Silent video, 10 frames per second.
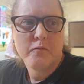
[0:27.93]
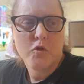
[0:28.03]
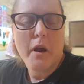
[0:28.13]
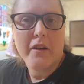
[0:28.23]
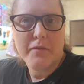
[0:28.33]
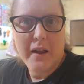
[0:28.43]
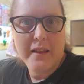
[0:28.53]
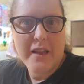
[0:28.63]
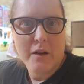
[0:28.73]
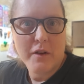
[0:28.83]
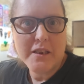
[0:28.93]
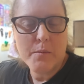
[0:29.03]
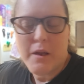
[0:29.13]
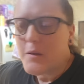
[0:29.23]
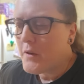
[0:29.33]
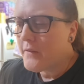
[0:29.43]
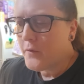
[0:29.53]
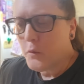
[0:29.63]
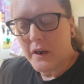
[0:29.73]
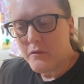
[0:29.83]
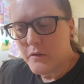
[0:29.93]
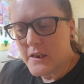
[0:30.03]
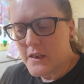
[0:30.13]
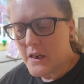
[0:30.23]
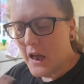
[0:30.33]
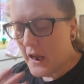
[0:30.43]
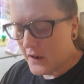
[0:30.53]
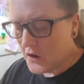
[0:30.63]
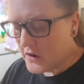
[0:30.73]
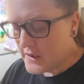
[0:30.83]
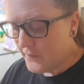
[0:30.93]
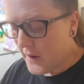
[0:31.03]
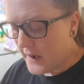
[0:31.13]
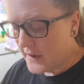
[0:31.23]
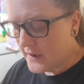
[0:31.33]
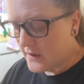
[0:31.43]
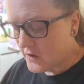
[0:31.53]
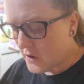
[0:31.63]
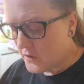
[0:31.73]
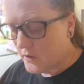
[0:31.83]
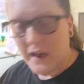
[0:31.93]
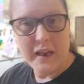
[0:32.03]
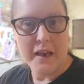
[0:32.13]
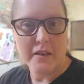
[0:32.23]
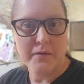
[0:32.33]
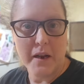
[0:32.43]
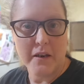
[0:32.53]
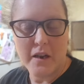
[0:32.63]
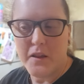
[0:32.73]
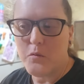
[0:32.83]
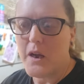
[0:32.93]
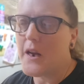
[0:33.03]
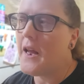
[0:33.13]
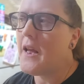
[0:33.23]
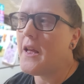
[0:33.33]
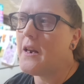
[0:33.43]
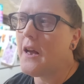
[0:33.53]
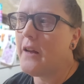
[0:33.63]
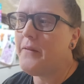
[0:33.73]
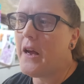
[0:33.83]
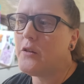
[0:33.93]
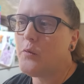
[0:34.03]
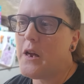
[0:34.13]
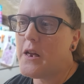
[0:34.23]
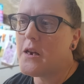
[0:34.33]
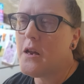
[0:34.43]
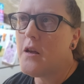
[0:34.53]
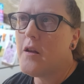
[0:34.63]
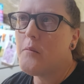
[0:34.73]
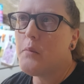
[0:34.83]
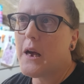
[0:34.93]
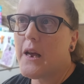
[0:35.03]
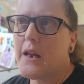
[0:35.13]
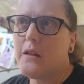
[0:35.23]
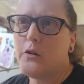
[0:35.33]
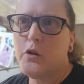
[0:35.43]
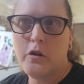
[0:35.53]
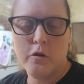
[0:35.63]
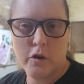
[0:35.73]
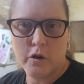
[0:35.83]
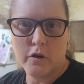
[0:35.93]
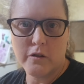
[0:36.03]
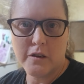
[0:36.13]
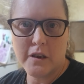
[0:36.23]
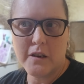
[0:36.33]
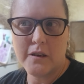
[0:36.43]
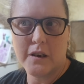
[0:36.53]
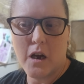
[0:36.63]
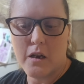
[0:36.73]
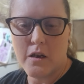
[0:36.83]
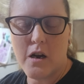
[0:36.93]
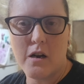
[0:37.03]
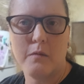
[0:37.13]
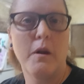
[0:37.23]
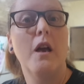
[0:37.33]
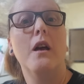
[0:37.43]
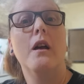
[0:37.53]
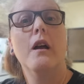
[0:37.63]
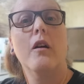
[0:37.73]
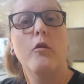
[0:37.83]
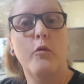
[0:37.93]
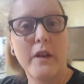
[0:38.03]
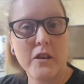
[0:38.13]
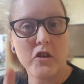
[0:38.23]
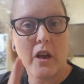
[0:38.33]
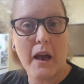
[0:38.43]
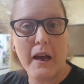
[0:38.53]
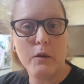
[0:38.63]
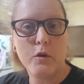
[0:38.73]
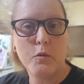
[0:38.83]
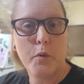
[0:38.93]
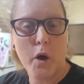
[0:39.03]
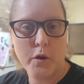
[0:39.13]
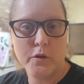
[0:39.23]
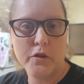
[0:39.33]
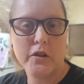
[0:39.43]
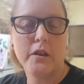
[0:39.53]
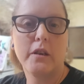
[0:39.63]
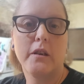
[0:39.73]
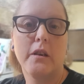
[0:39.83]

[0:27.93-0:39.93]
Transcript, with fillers: try to find that recipe, but for whatever reason, I couldn't find it, so I had to find another one, and I found one by loulougirls.com, which I will post